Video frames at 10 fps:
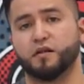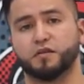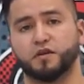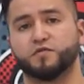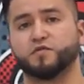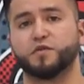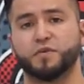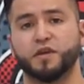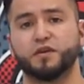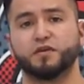Airlift
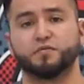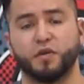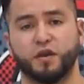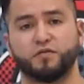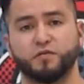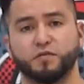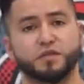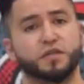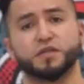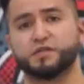3P
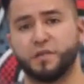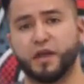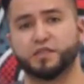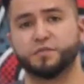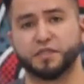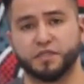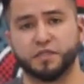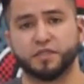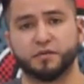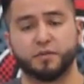manifold is a management
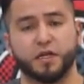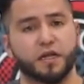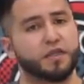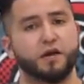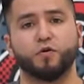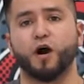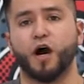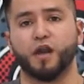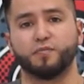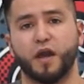system that will
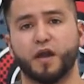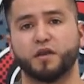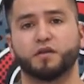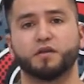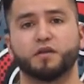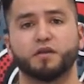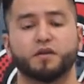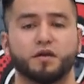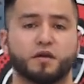automatically